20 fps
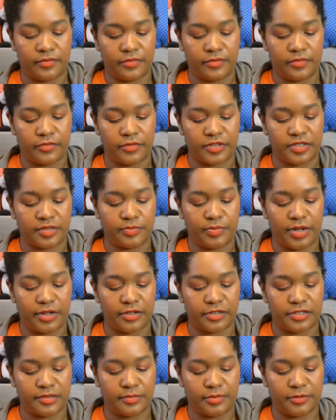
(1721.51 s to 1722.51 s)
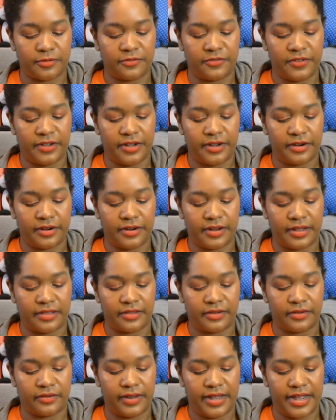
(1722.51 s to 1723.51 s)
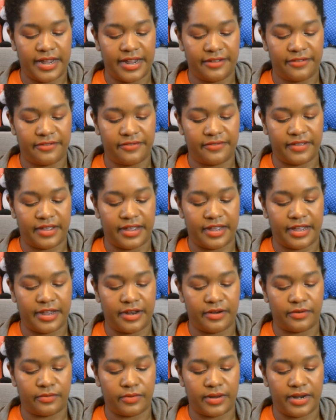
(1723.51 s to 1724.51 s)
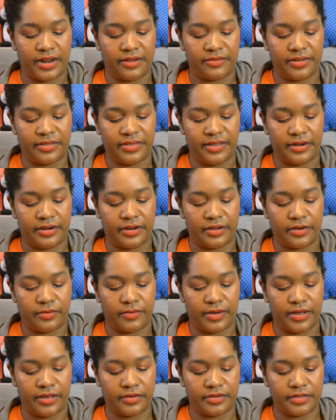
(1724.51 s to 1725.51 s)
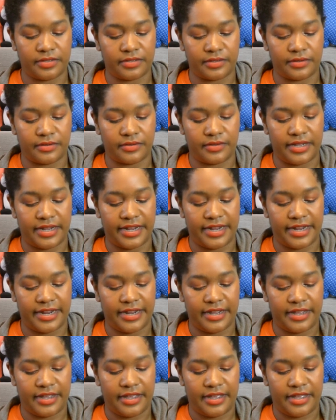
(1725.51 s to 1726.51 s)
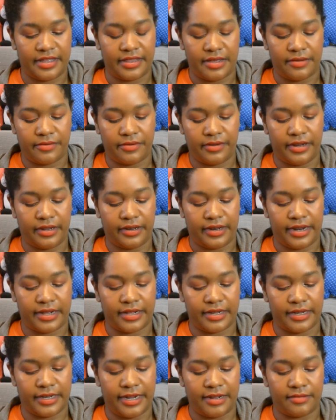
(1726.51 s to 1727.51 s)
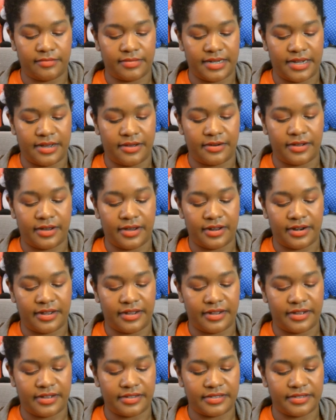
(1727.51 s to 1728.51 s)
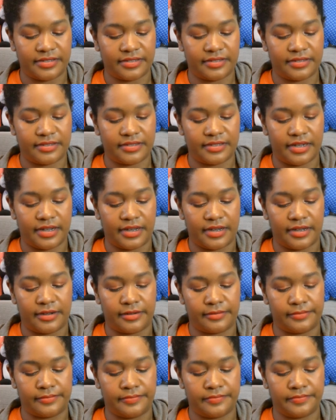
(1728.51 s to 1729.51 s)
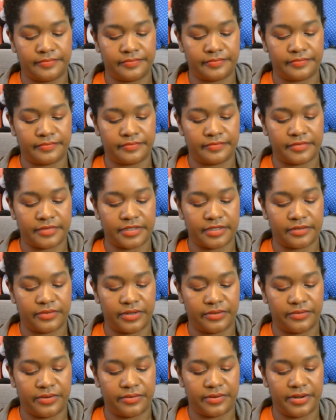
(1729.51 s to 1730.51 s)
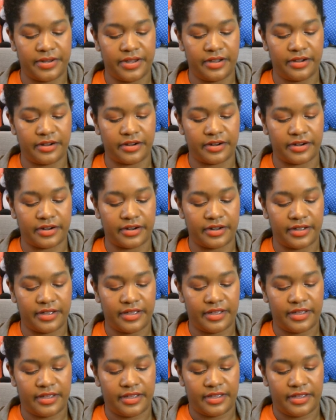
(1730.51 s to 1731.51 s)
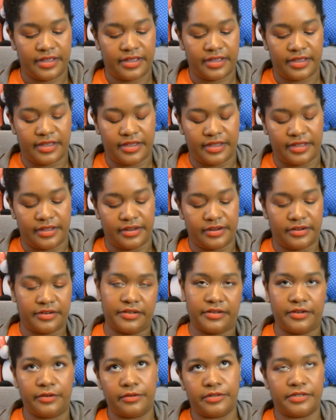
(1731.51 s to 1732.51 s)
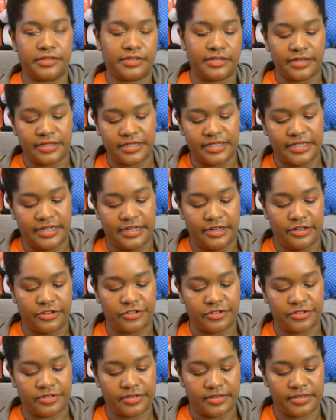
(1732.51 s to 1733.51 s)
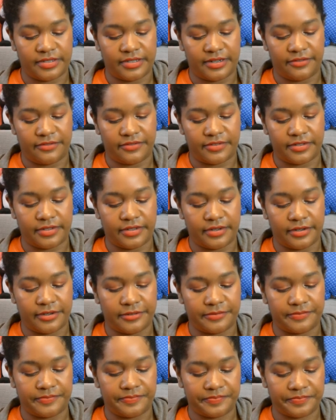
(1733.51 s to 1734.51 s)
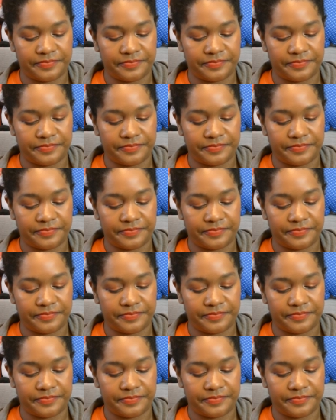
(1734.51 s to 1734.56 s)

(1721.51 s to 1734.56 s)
responsible figure in their life and want everything to go well so they they really like clamped down on us um, when we were younger and older and teenagers and stuff so